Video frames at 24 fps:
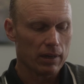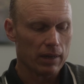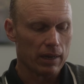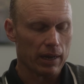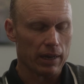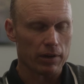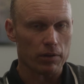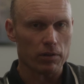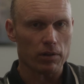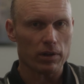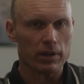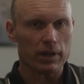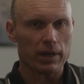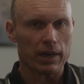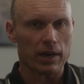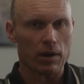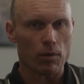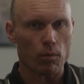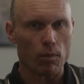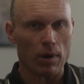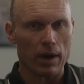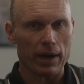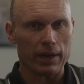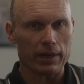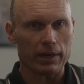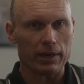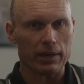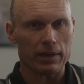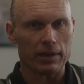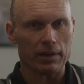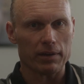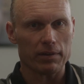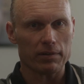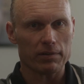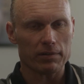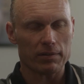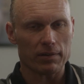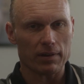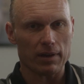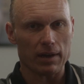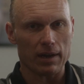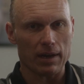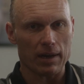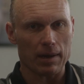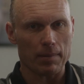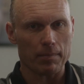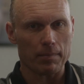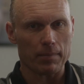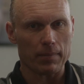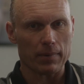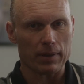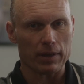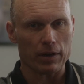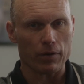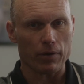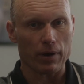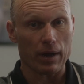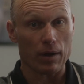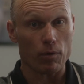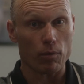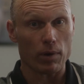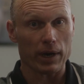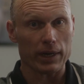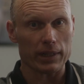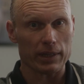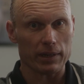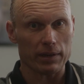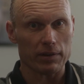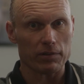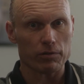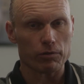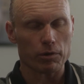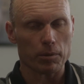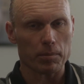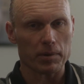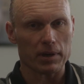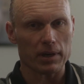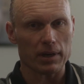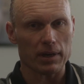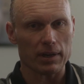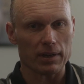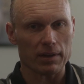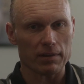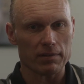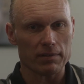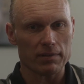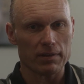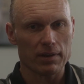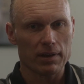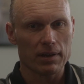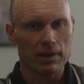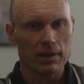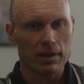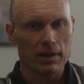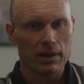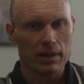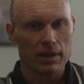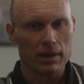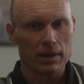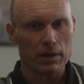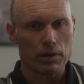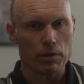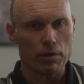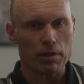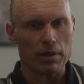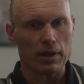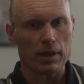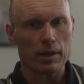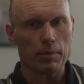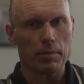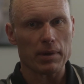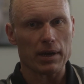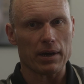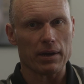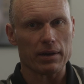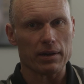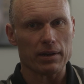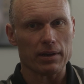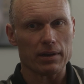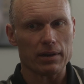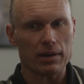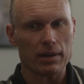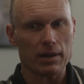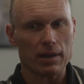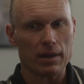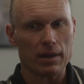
and you look at how wide it is, how widely distributed it is, you think about it.